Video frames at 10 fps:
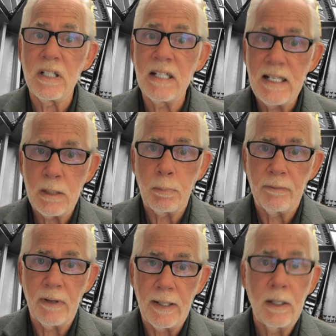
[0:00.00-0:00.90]
you need to
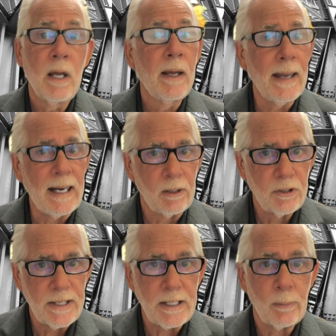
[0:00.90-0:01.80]
provide a
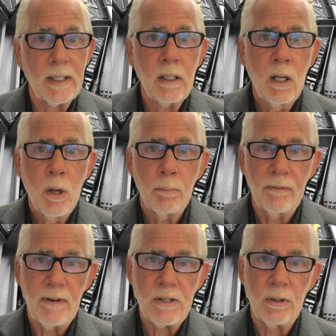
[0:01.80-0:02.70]
continuing
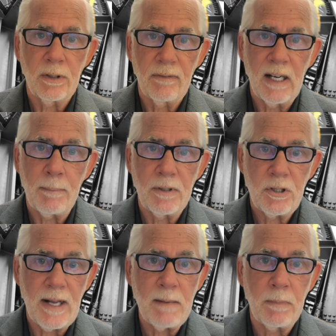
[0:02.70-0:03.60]
professional development
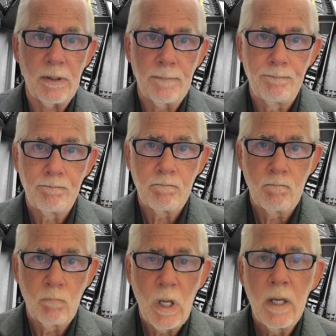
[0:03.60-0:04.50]
statement.
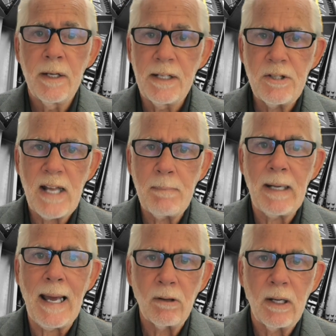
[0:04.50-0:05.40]
This
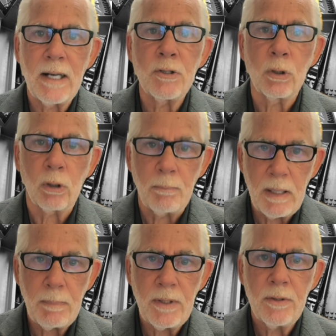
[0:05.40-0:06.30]
statement outlines your
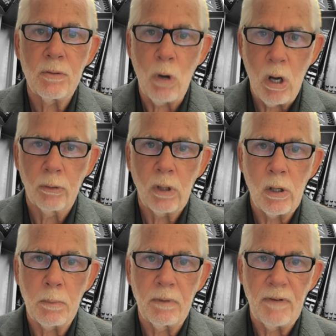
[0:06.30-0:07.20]
commitment to
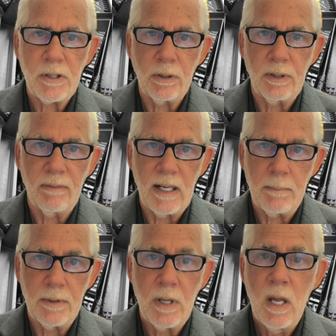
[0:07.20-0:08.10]
ongoing professional
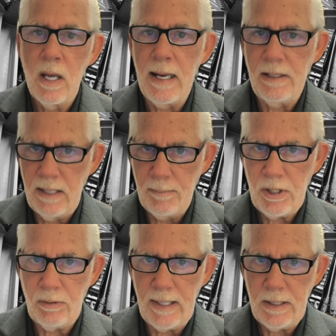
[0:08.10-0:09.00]
development and
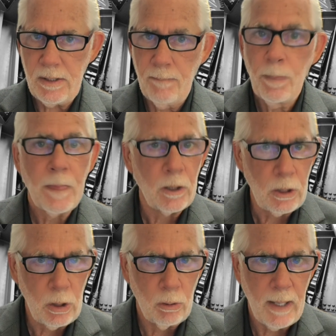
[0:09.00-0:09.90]
demonstrates
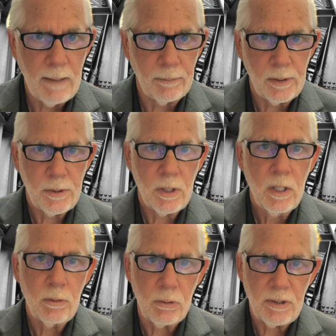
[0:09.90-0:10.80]
your efforts
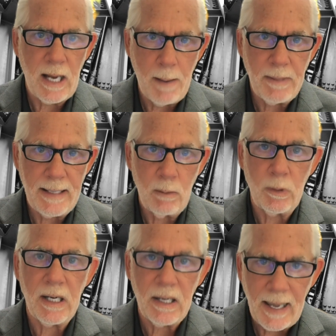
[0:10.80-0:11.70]
to stay updated
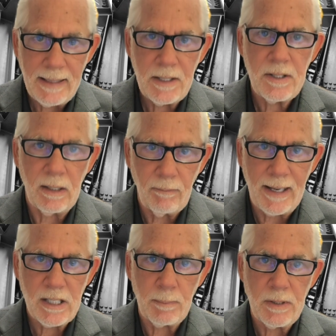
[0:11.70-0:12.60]
with the latest
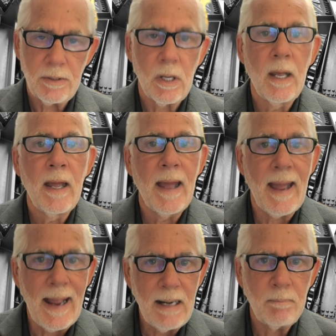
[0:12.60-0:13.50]
advancements
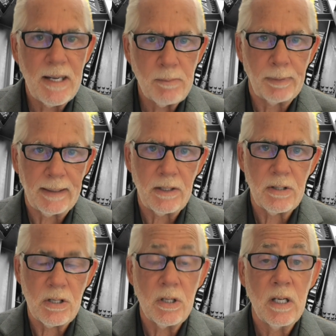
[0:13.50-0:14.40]
and best
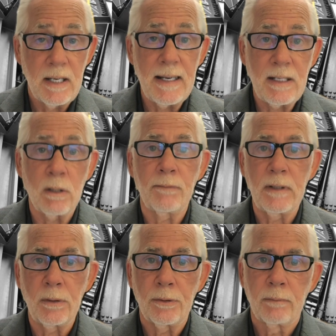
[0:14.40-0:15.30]
practices in your
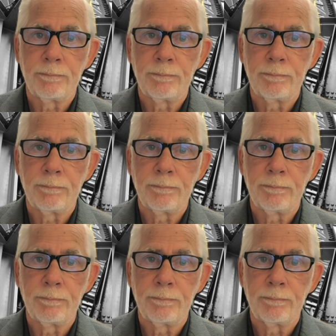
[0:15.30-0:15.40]
field.